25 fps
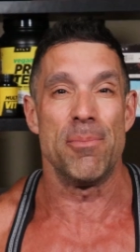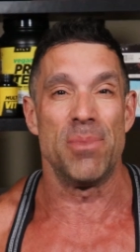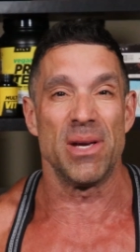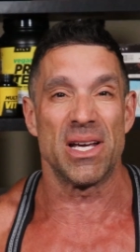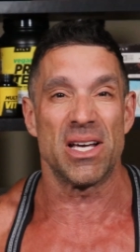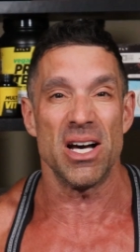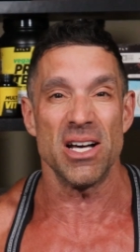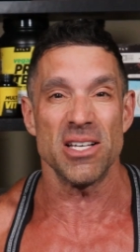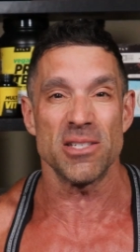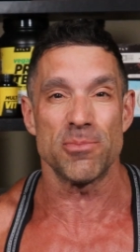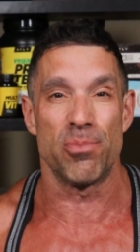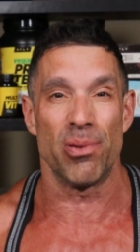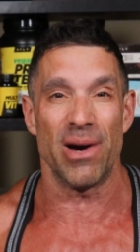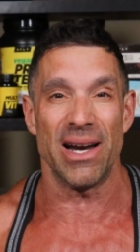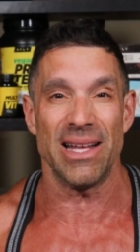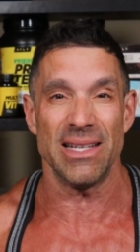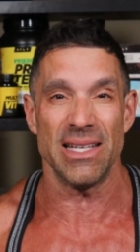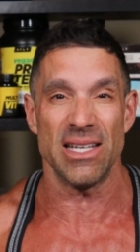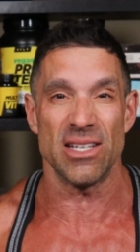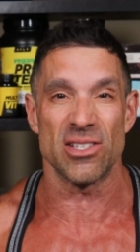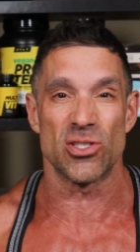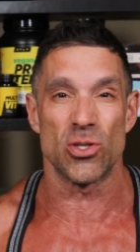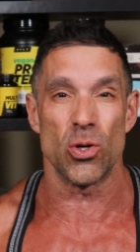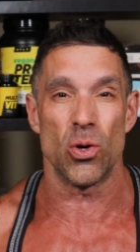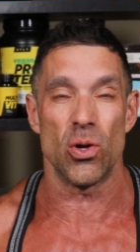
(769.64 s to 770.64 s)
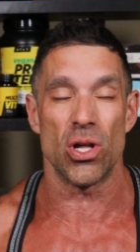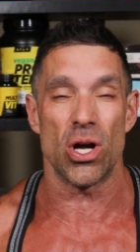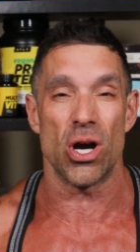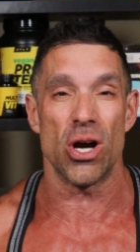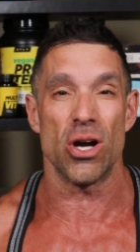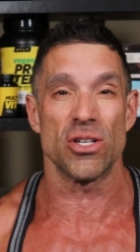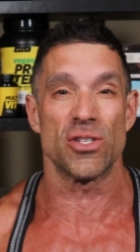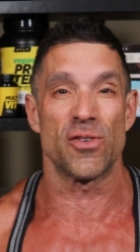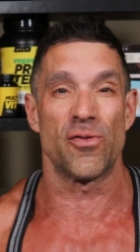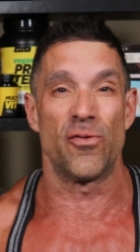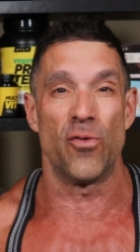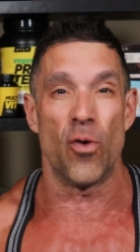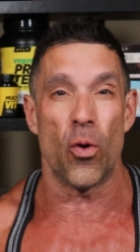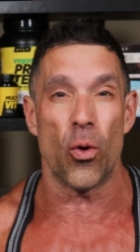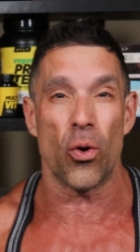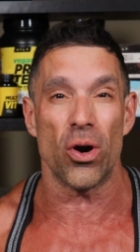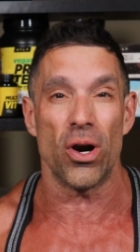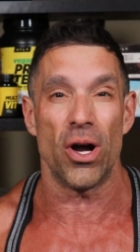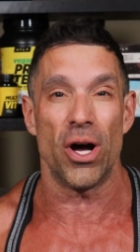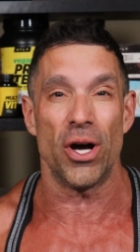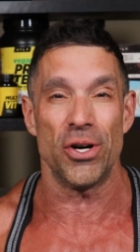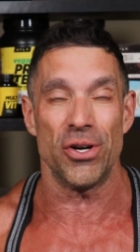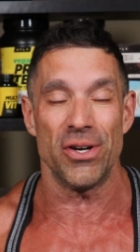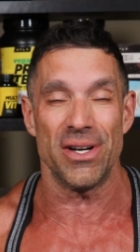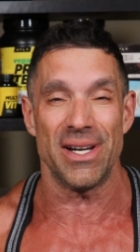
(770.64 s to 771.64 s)
And because Brently is so large,
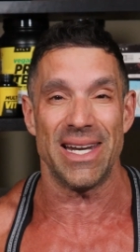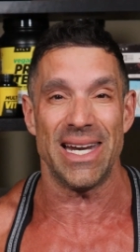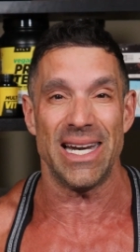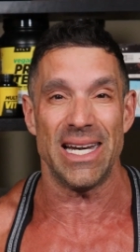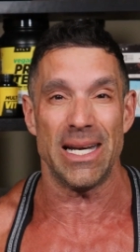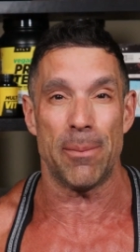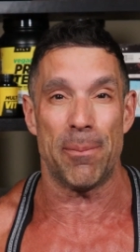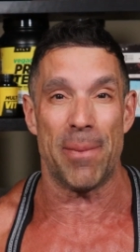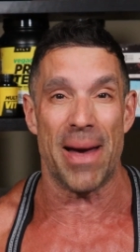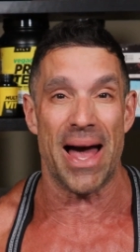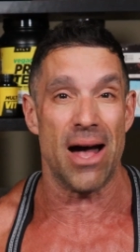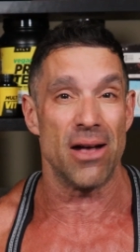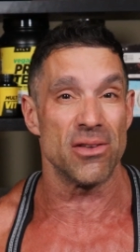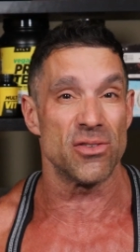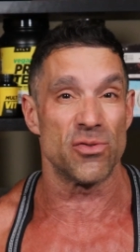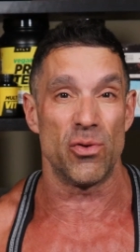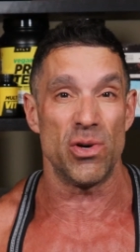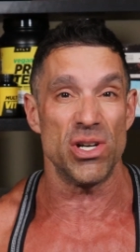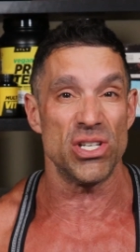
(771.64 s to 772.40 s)
480 pounds,